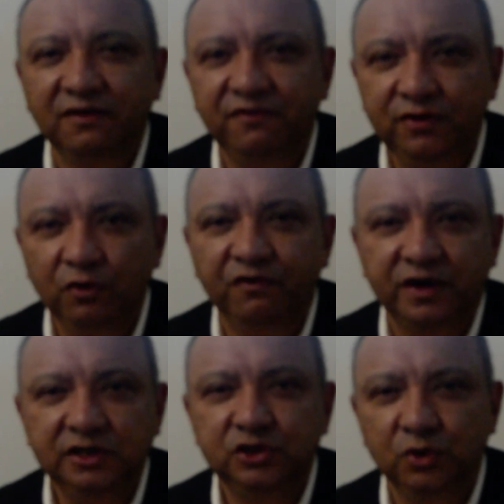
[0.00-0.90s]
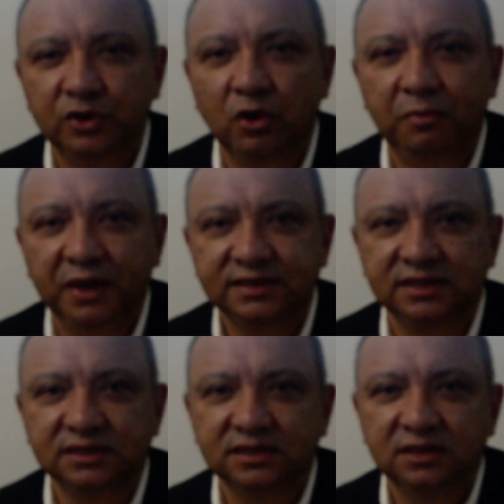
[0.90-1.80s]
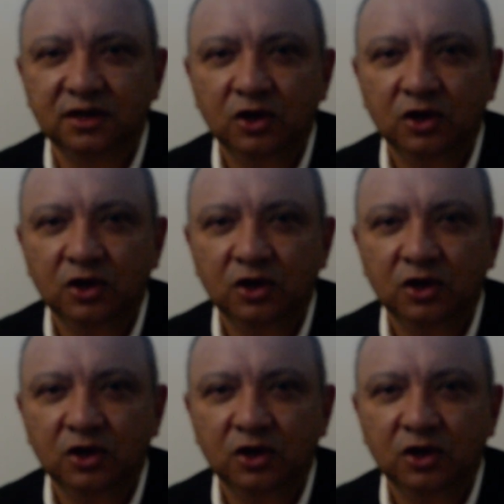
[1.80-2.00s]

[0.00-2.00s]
a few French Huguenot peasants